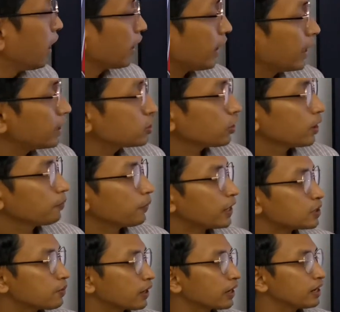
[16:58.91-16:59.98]
Okay, so the
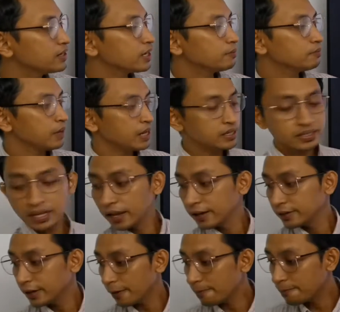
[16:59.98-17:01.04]
price mechanism means
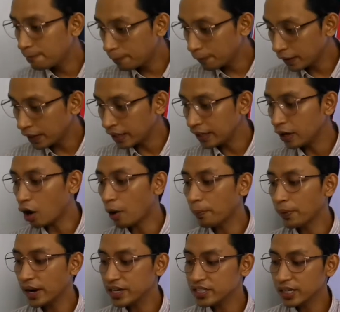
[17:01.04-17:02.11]
the free
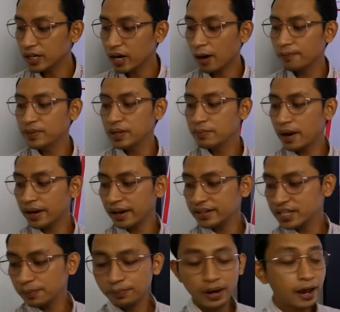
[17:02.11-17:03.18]
operation of demand
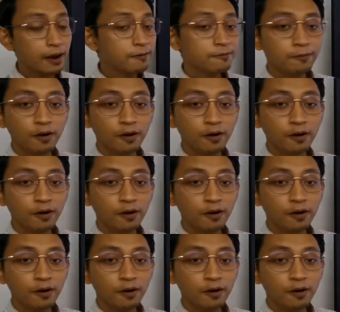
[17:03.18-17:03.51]
and supply